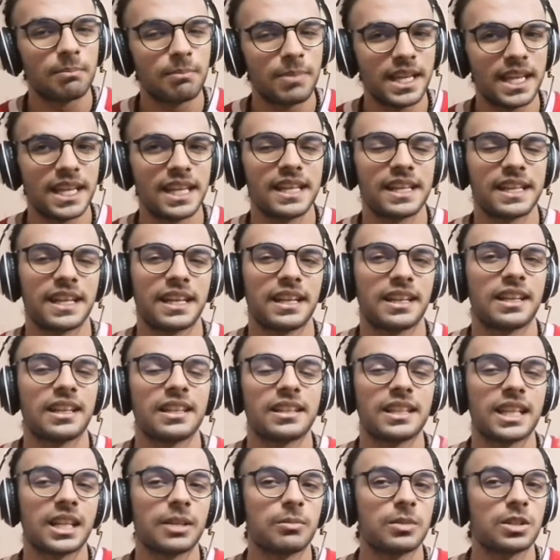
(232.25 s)
Bere,
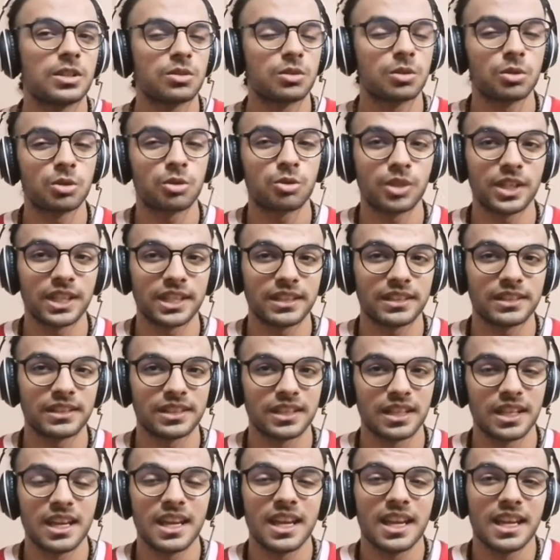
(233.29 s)
that means to
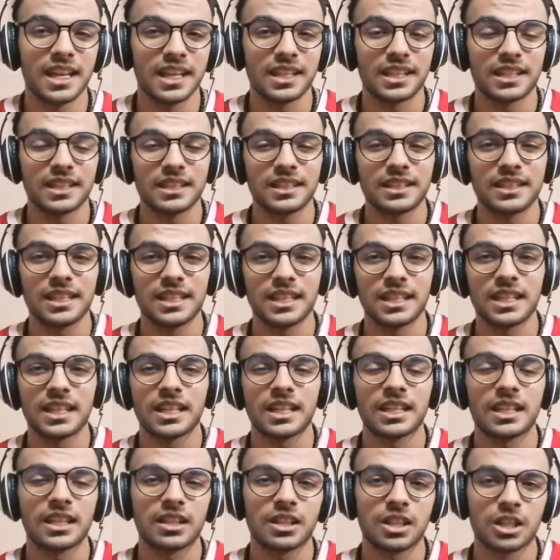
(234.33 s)
drink.
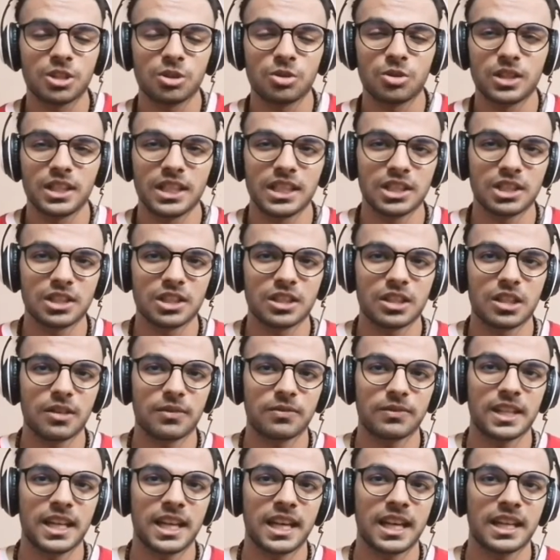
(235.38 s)
The conjugation
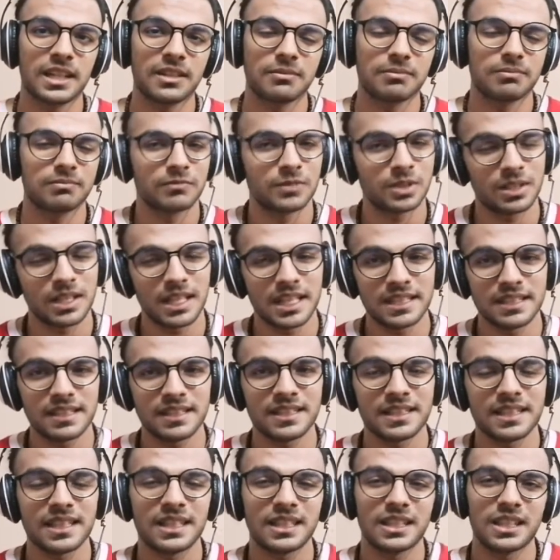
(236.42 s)
of that, well, as I
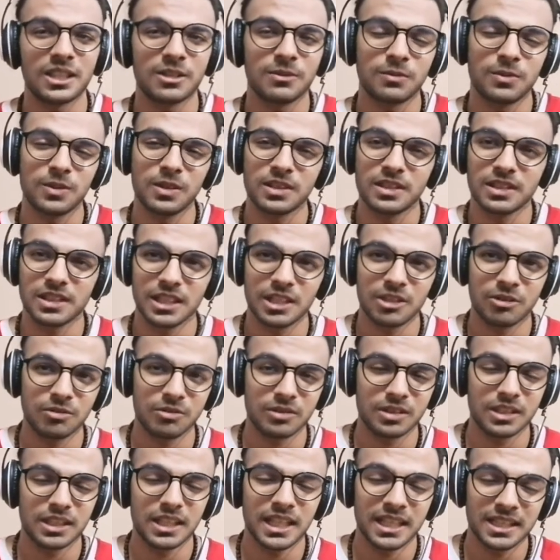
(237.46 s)
said, it was
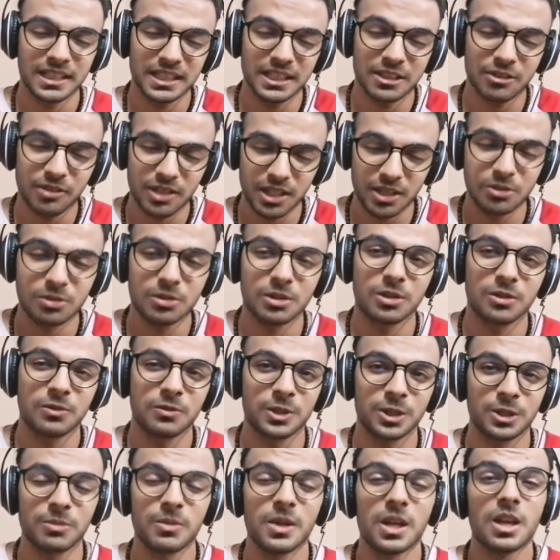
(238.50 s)
an irregular
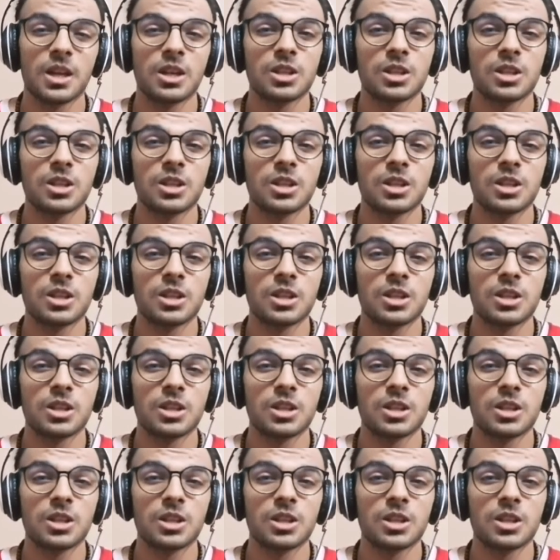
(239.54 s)
verb.